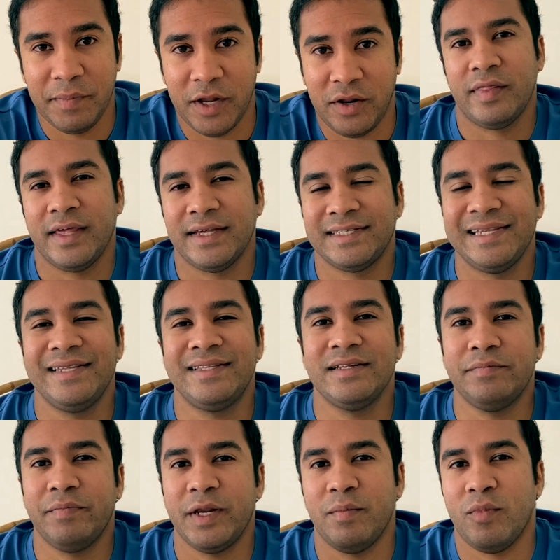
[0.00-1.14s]
but there's
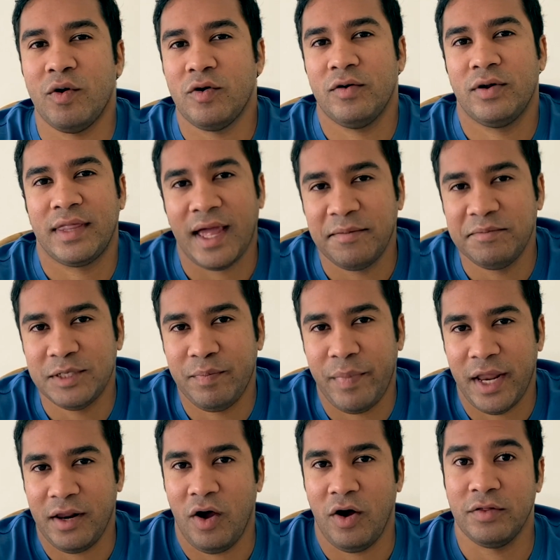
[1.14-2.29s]
little bit more time
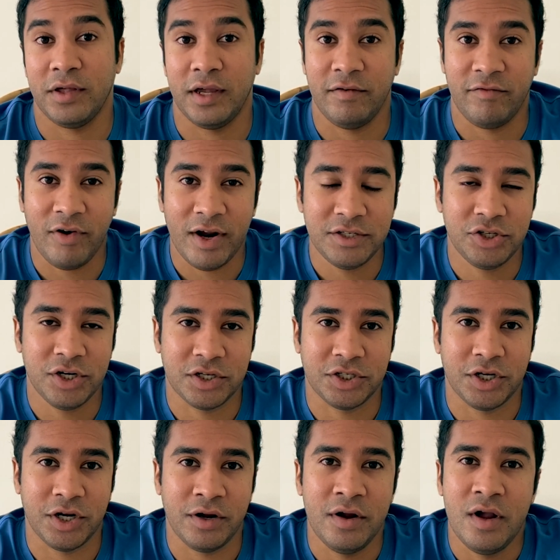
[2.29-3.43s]
spent on the
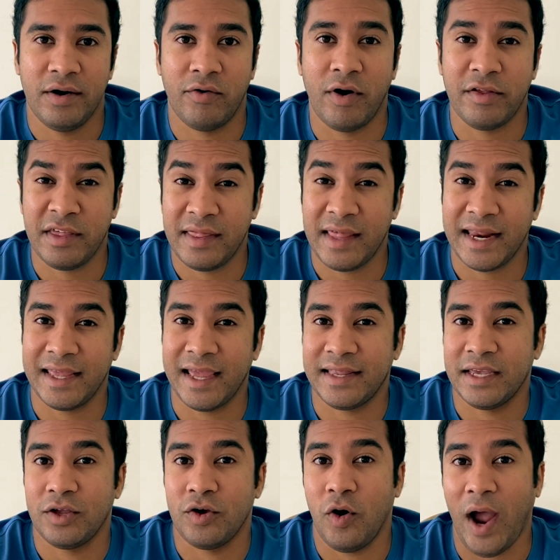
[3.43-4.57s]
infrastructure rather than
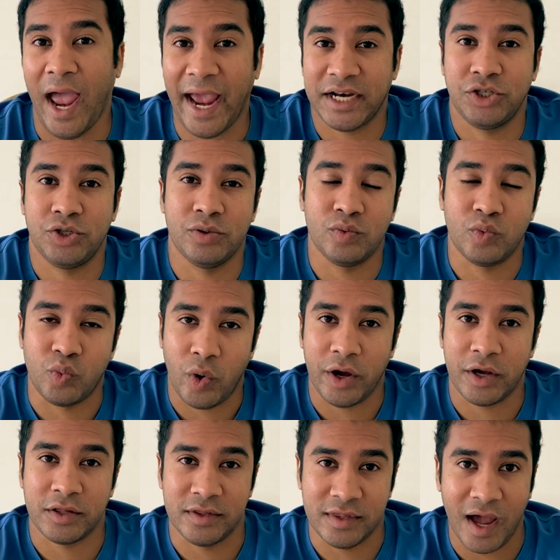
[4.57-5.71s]
getting your actual
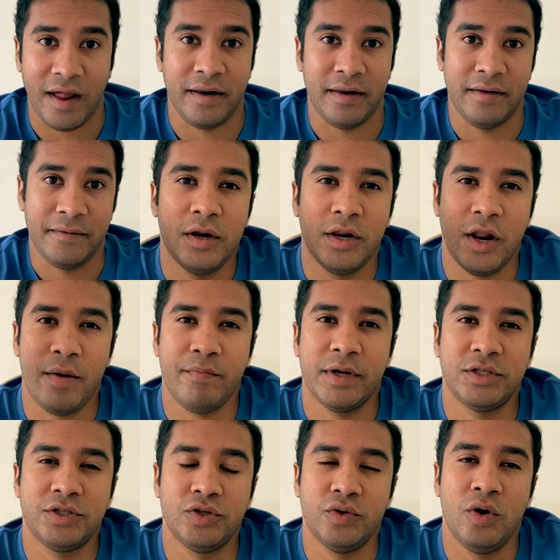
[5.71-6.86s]
work done. Number
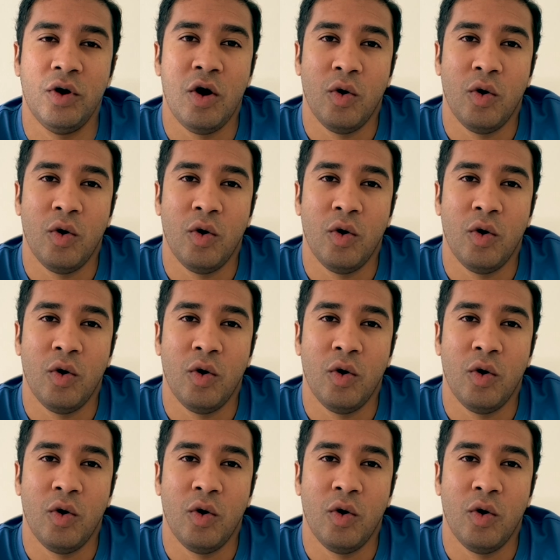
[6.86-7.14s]
2,